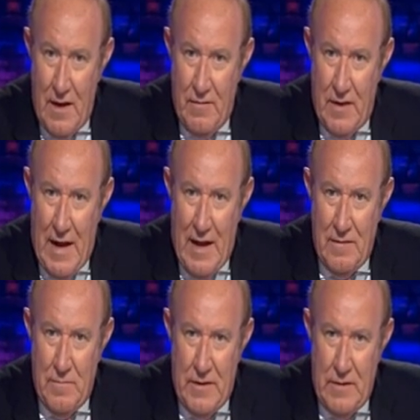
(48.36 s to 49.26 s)
if it
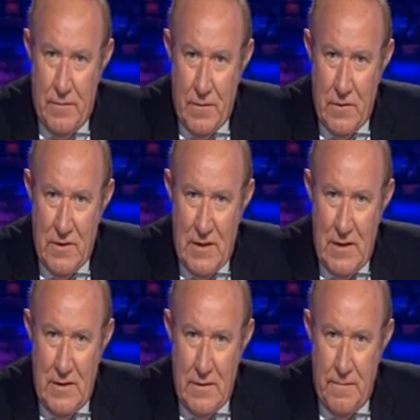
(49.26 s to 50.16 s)
hadn't been for those
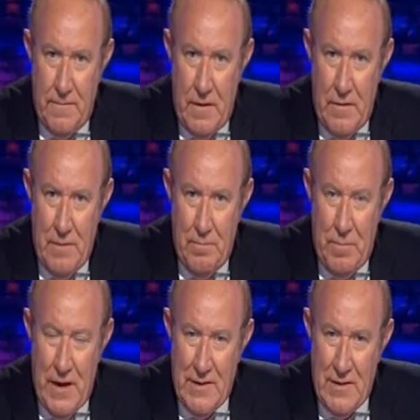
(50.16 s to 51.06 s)
interfering
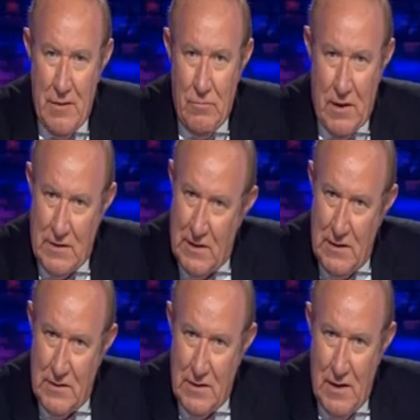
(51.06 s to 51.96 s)
pesky
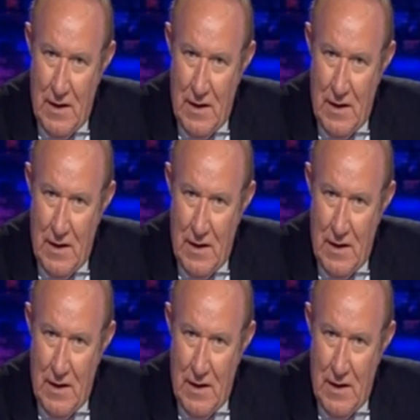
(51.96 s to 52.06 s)
Ruskies.